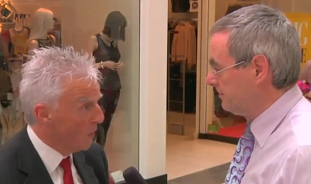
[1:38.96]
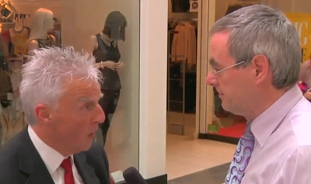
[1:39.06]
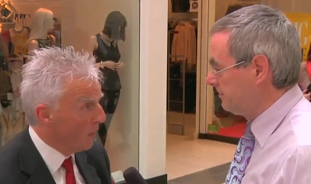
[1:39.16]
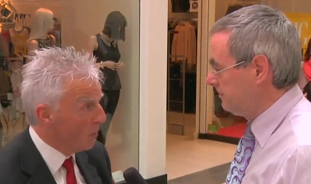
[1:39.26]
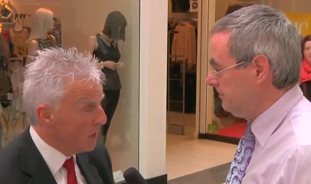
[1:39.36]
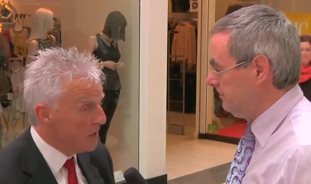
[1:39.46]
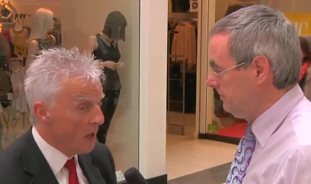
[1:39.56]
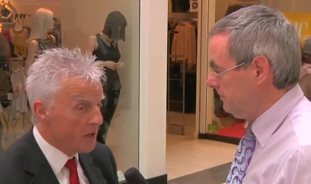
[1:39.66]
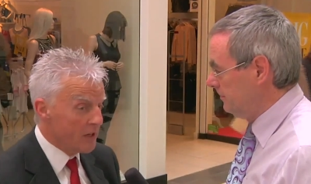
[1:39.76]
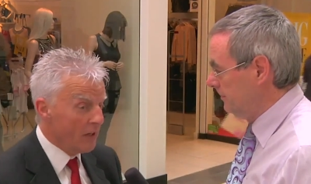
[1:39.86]
Speaker 1: all of our
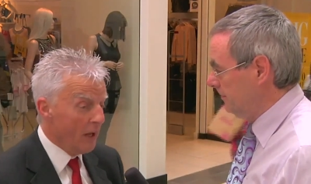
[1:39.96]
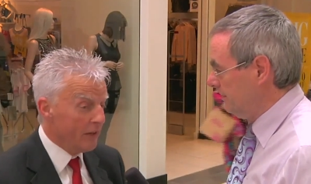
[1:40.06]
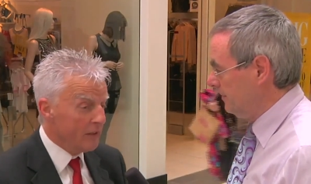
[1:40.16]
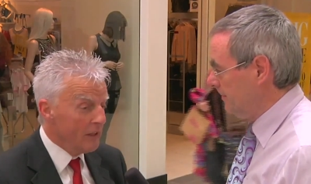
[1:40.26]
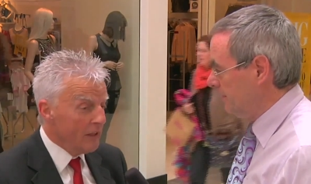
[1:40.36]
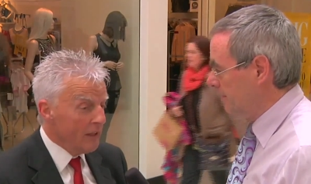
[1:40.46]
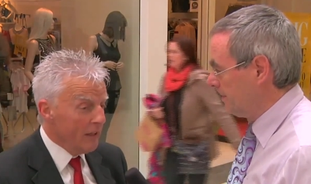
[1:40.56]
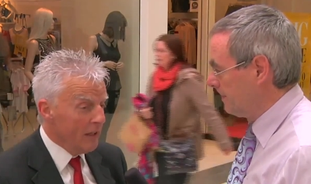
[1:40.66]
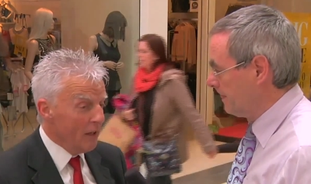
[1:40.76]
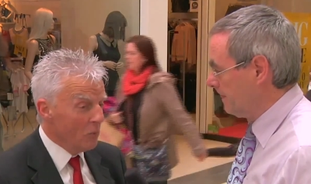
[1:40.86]
retailers. And, and
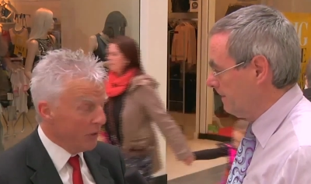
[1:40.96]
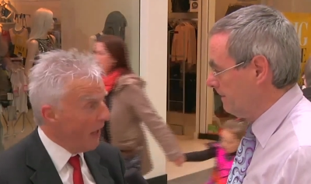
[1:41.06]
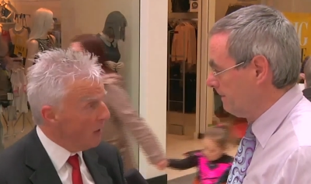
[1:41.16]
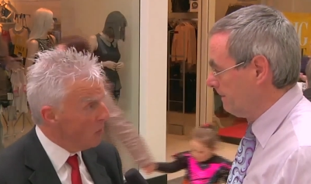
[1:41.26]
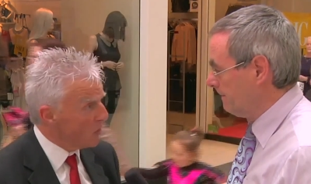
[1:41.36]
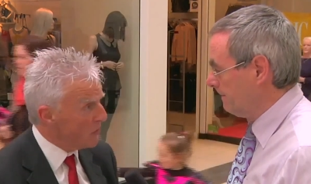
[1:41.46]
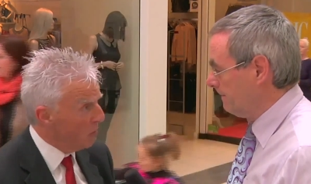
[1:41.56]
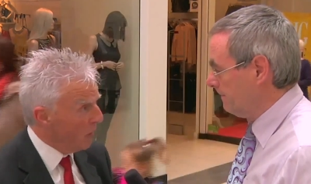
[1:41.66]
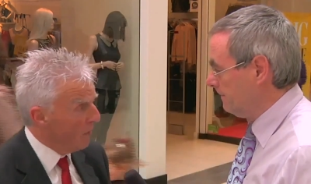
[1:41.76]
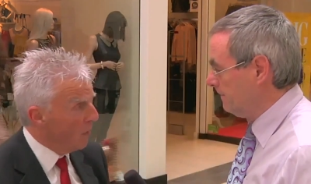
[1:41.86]
with that, I must say,
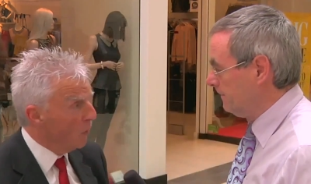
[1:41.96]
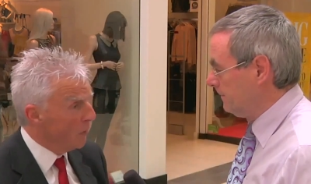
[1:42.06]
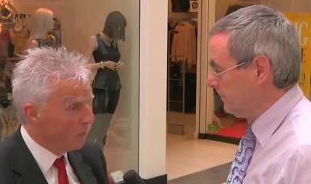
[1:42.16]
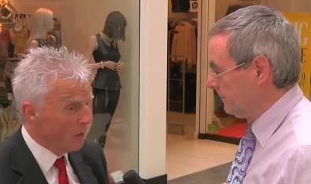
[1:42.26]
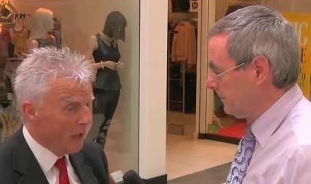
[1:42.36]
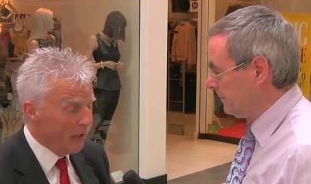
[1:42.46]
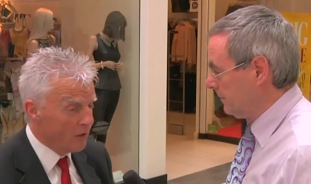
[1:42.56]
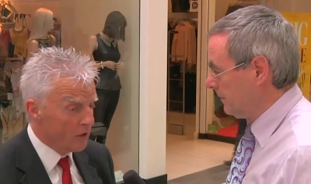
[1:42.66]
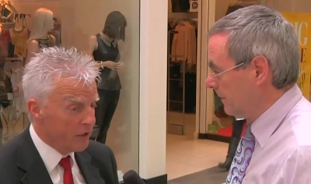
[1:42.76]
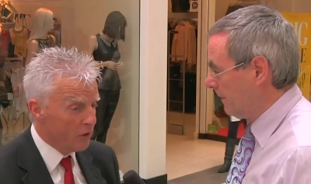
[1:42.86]
we have a wonderful
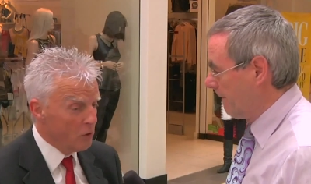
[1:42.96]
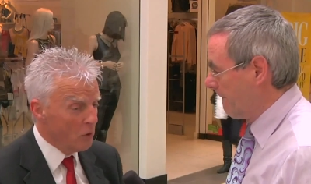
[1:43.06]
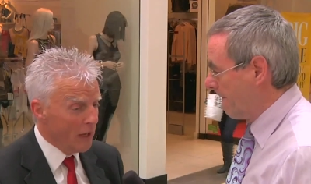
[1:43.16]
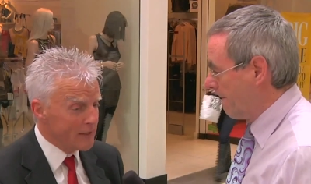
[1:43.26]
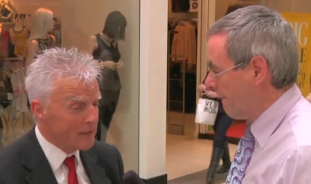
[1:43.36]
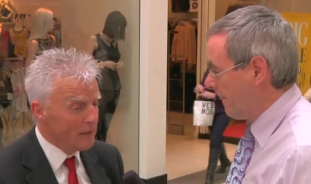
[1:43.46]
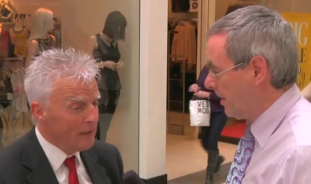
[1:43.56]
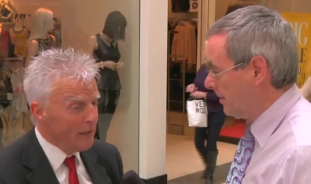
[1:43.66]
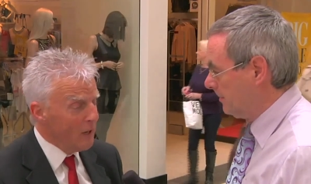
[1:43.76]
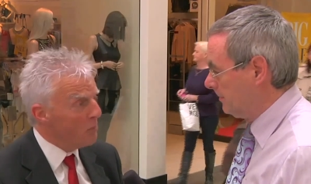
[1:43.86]
landlord here who has
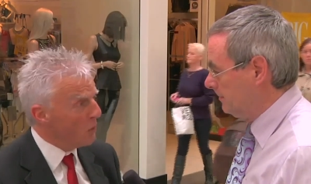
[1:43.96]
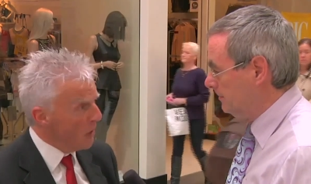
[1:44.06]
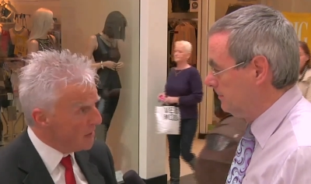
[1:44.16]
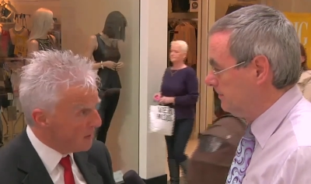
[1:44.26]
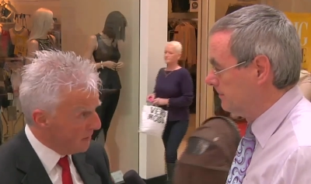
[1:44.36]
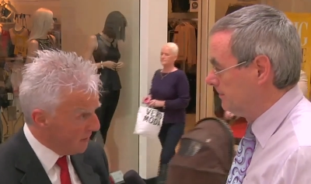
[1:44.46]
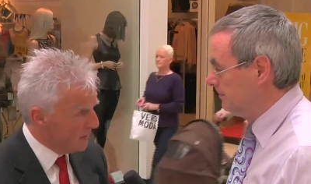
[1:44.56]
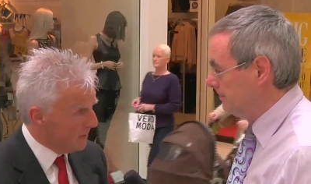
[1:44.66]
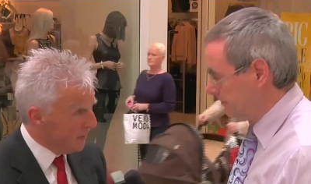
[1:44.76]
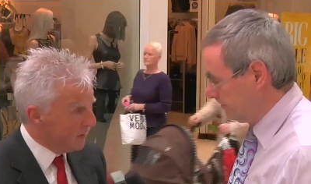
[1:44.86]
embraced this,
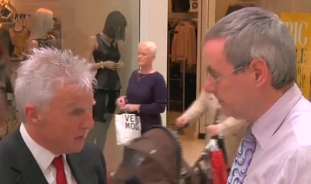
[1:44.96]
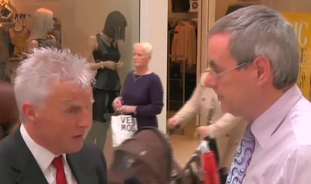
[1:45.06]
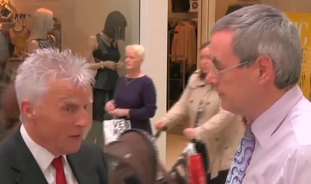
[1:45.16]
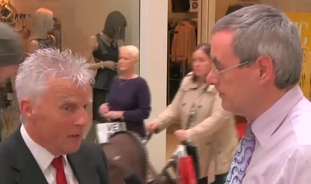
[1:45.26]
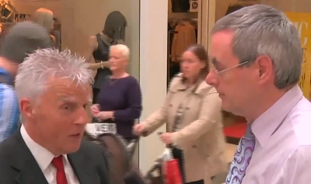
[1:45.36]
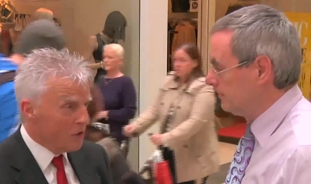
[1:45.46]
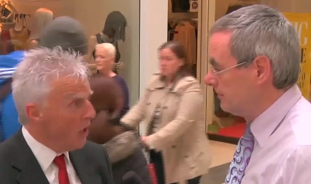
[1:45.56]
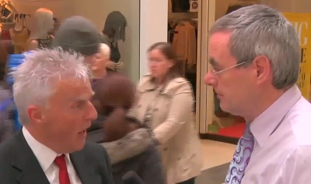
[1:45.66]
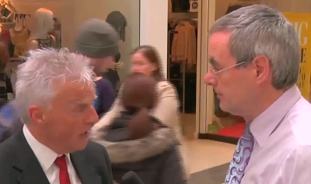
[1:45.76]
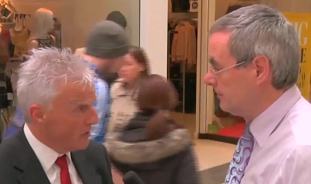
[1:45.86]
this
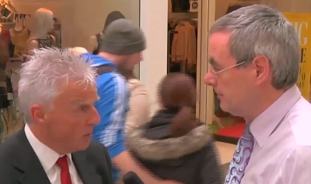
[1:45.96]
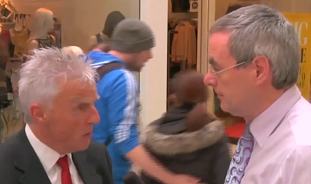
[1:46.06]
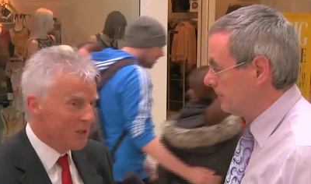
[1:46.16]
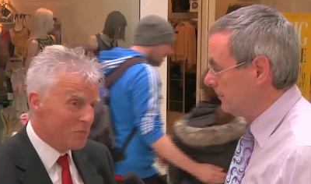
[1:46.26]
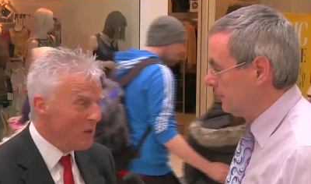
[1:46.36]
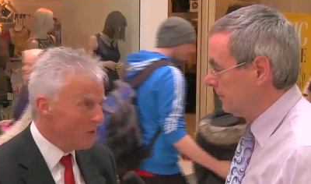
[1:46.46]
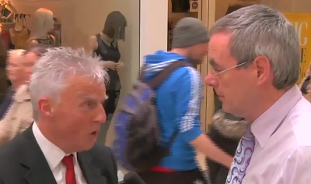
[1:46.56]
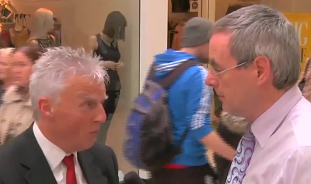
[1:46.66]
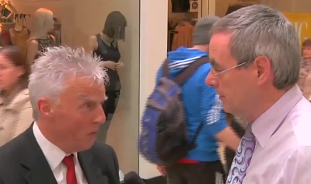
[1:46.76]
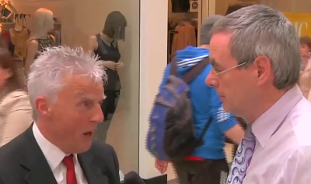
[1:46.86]
challenge. I mean, it's been tough
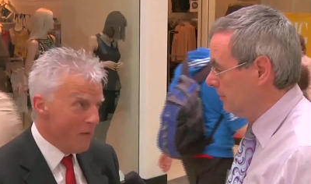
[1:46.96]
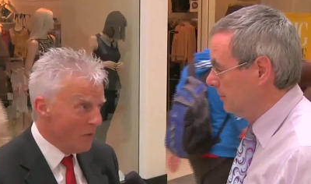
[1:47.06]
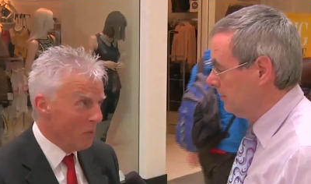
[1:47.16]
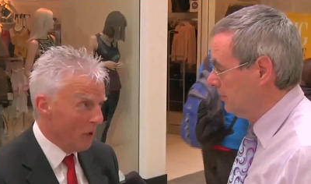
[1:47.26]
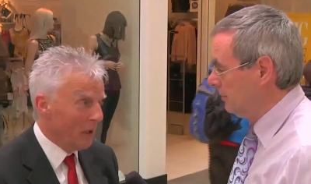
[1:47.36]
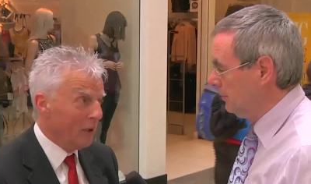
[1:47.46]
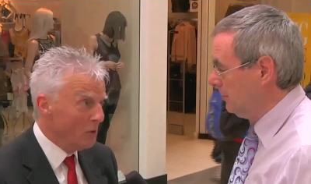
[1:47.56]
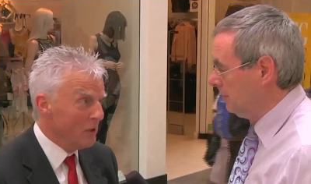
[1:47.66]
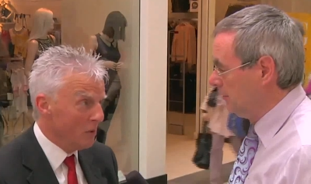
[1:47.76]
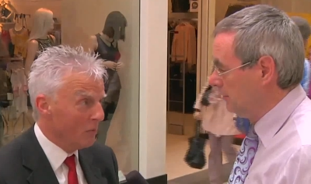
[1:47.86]
for everybody,
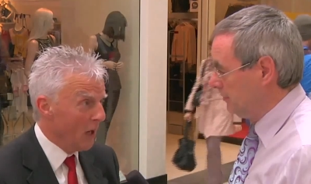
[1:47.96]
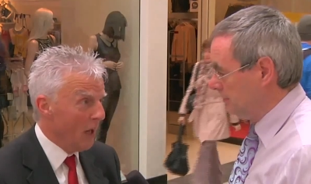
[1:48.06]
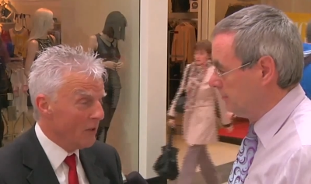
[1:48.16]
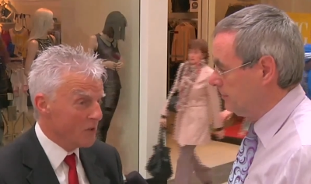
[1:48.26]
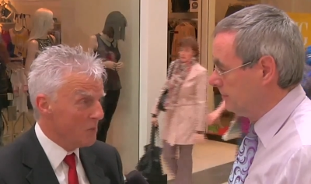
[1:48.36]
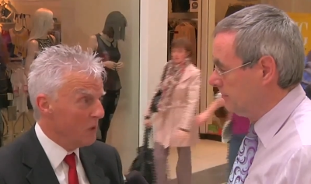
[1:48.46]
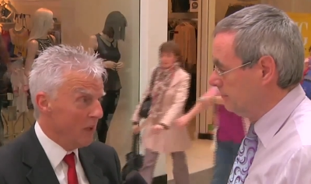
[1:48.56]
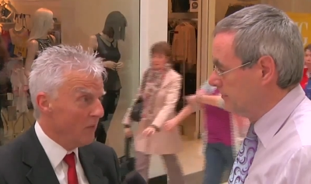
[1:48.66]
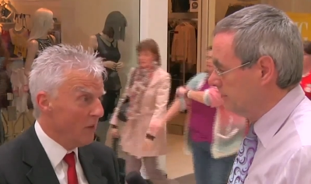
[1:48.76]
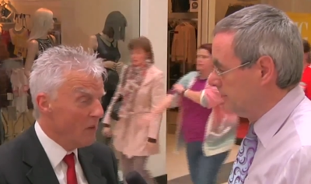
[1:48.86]
including the, the landlords. I mean, they,
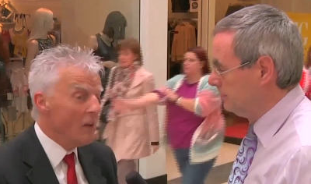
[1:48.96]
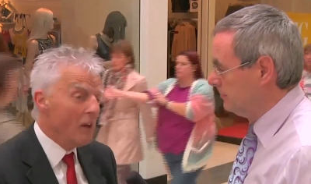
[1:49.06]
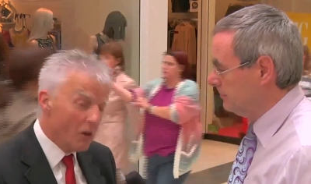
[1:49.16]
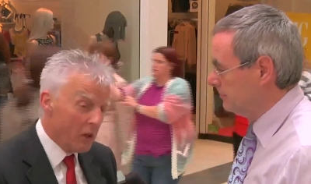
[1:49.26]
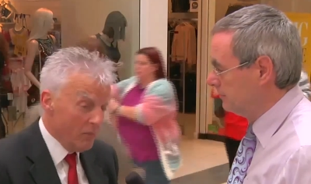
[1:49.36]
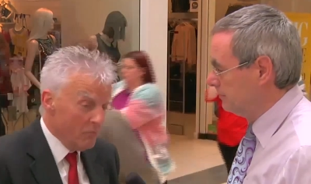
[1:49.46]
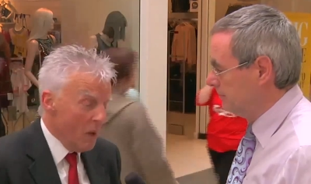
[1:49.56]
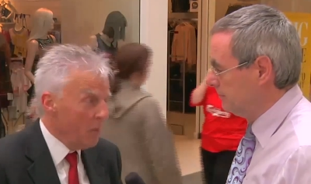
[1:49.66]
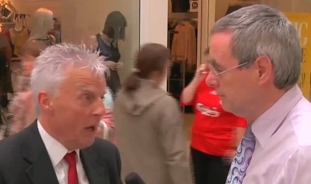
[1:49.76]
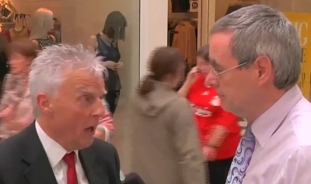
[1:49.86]
they, okay,
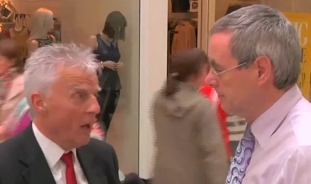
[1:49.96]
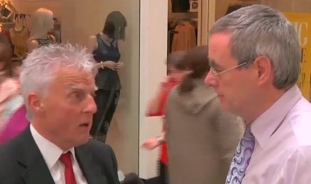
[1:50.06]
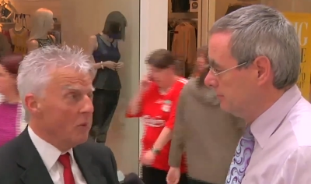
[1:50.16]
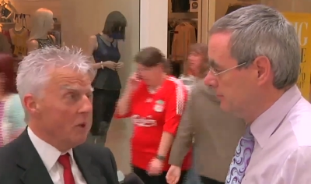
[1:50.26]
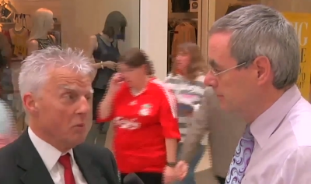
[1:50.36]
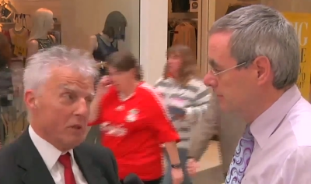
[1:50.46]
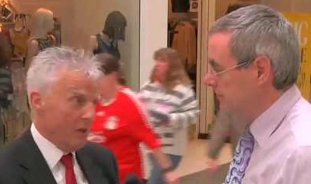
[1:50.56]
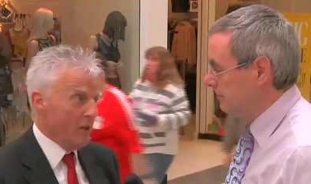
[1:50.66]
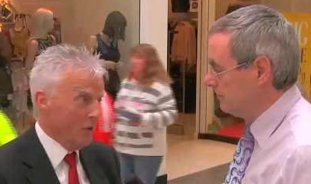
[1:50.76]
maybe they had a lot of money, but certainly